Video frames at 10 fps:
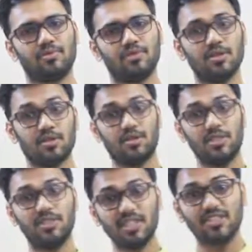It
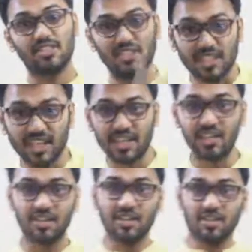is near
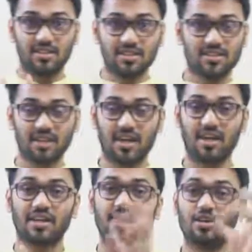the sun and
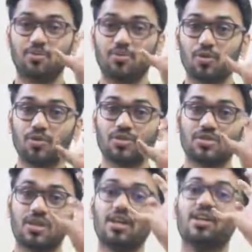of course the
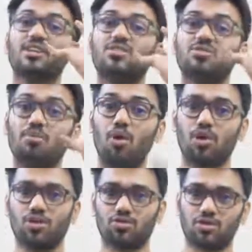smallest one.